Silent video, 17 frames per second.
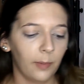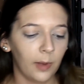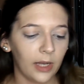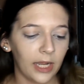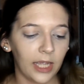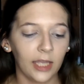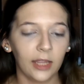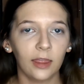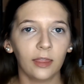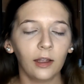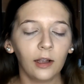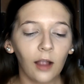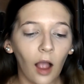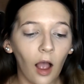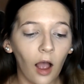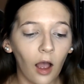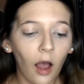But in the
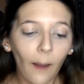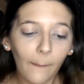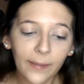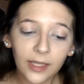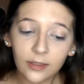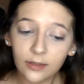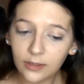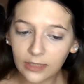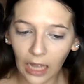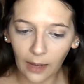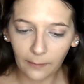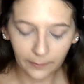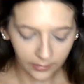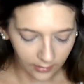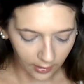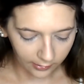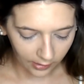comments
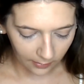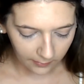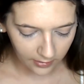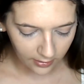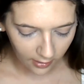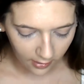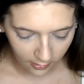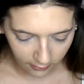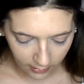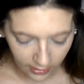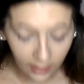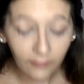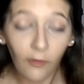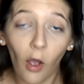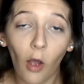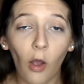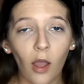down below, let me
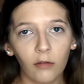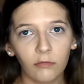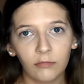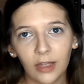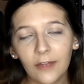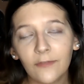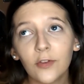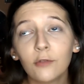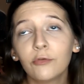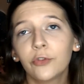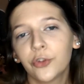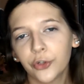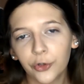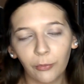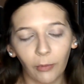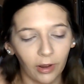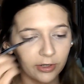know if you
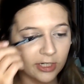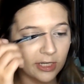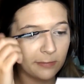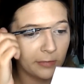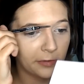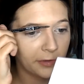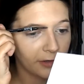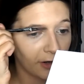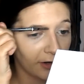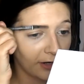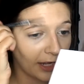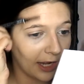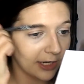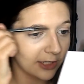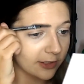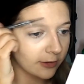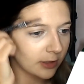do watch Keeping Up with the
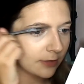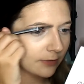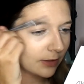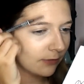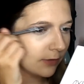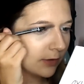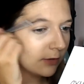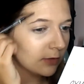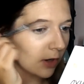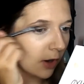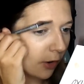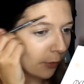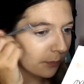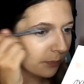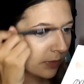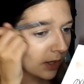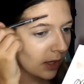Kardashians, or even if you
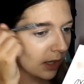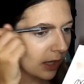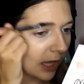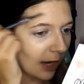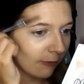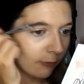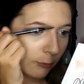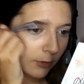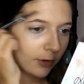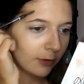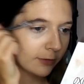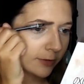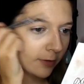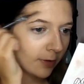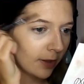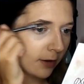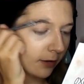don't, everyone
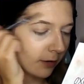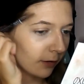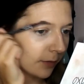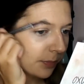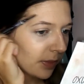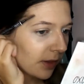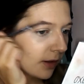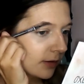knows who they are.